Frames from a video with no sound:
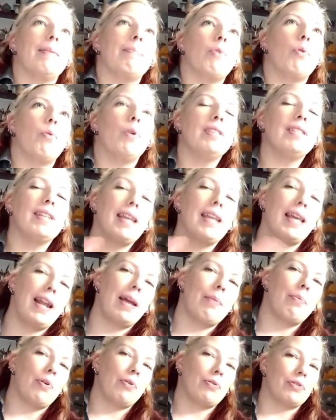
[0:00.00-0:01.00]
Once again, I
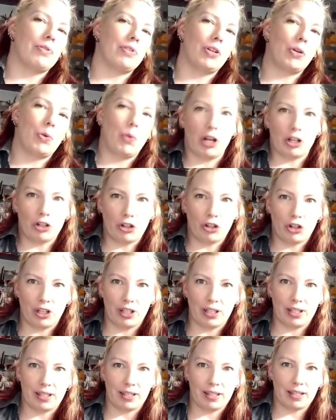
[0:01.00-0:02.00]
posted
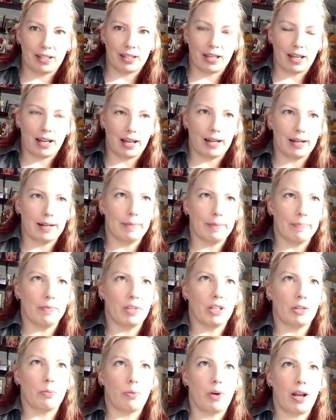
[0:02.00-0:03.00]
questions
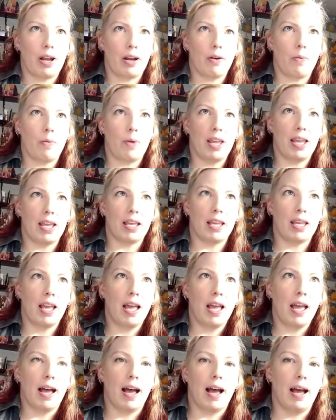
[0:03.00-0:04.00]
this prior week
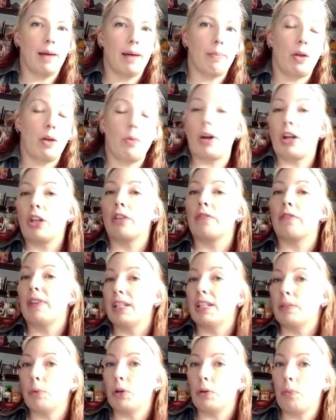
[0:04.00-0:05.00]
on my regular
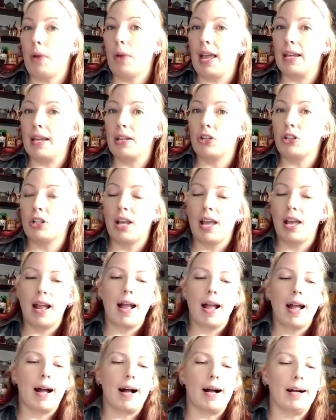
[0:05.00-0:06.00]
Facebook page.
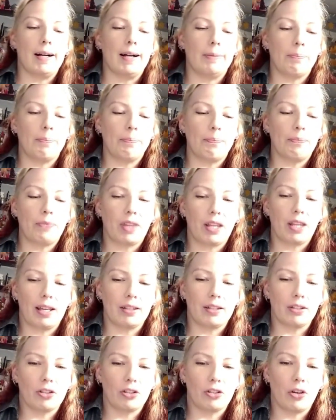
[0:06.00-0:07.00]

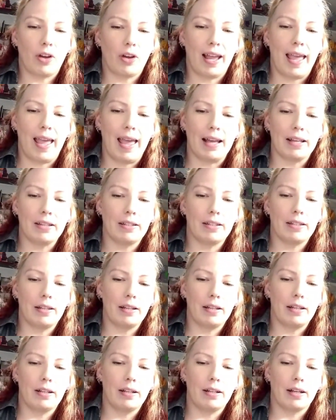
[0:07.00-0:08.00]
So I asked
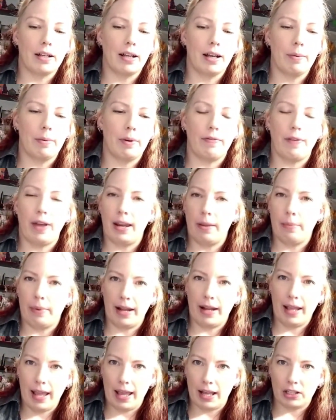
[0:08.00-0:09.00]
if anybody
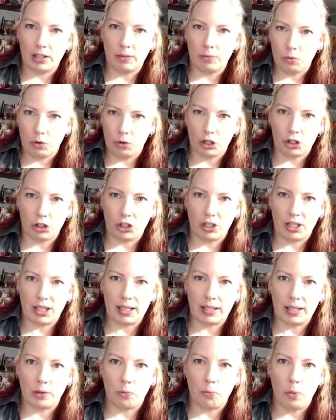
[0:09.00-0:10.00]
had some
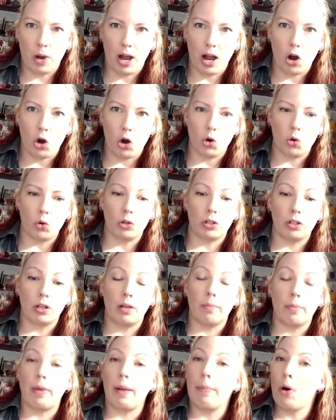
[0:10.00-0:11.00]
questions about
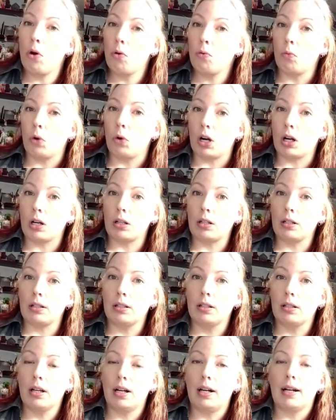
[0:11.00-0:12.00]
my bone work,
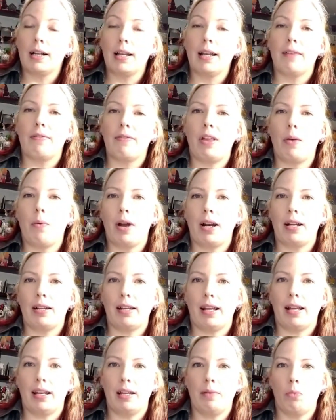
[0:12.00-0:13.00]
if they wanted
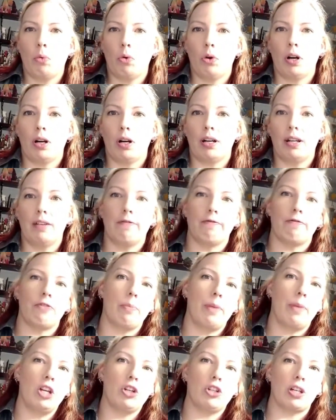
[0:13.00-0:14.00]
any more
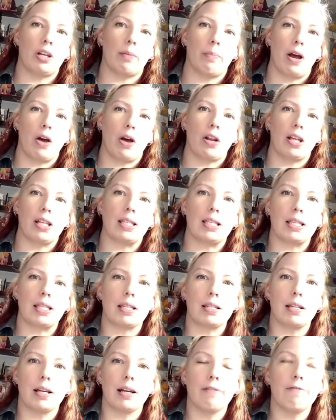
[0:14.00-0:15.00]
information about it and
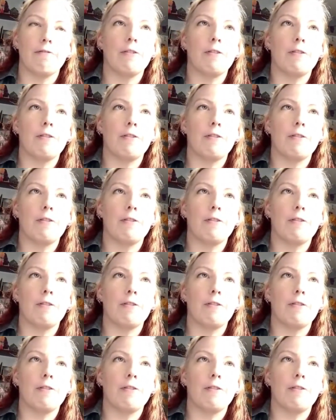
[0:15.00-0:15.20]
stuff.